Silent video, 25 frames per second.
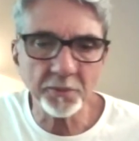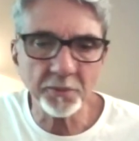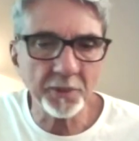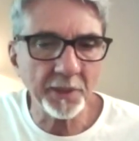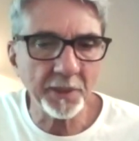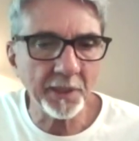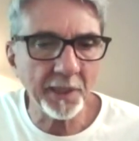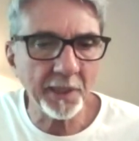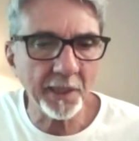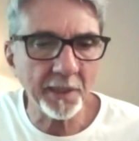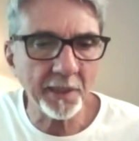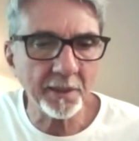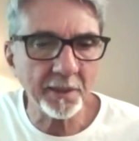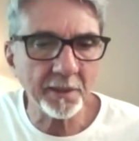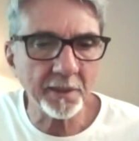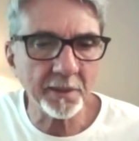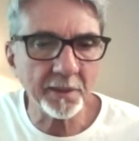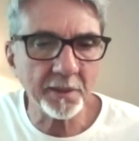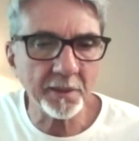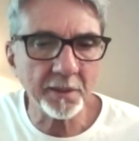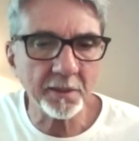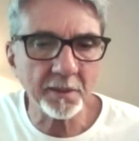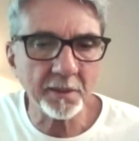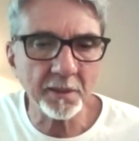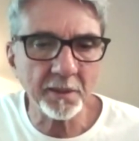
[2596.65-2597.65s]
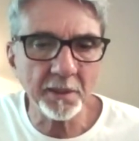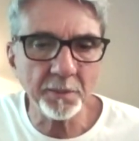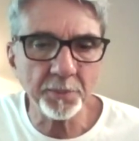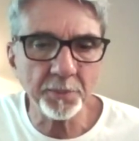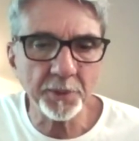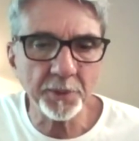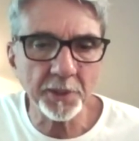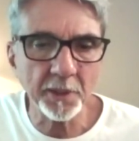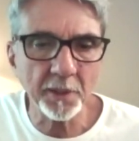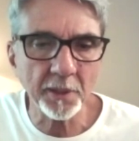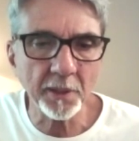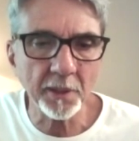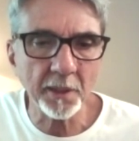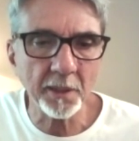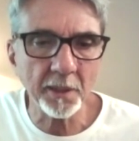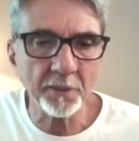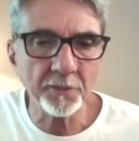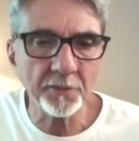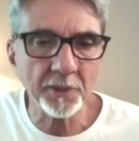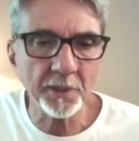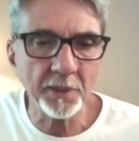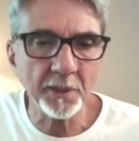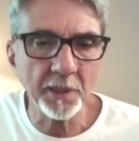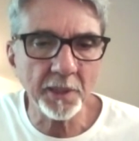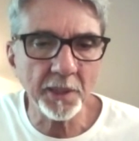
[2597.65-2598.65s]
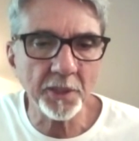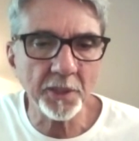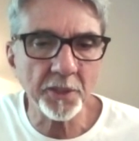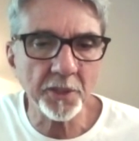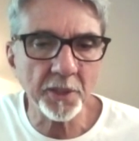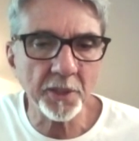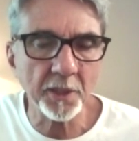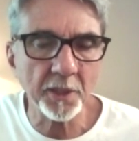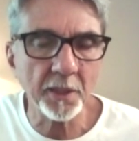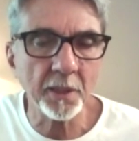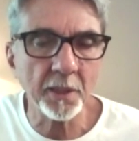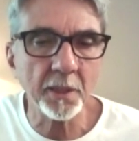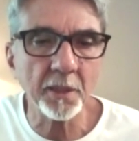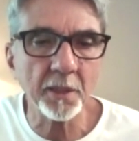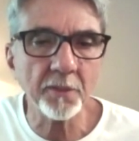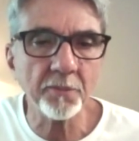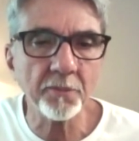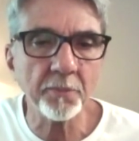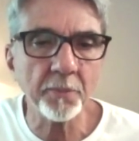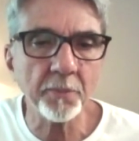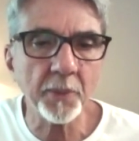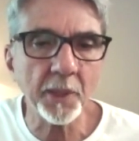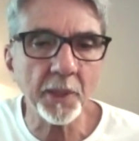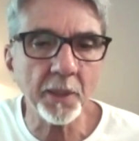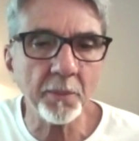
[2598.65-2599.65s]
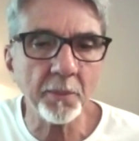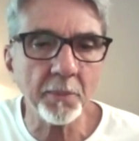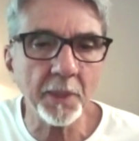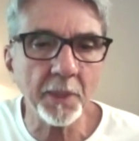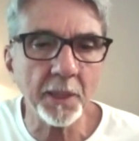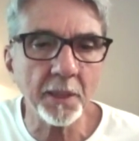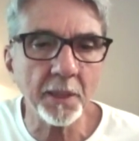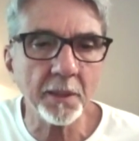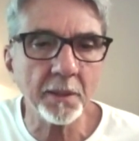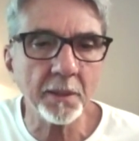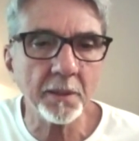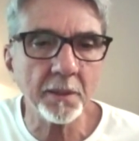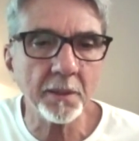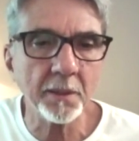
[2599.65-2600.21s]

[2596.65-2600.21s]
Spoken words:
we get a description of the nature of Brahma.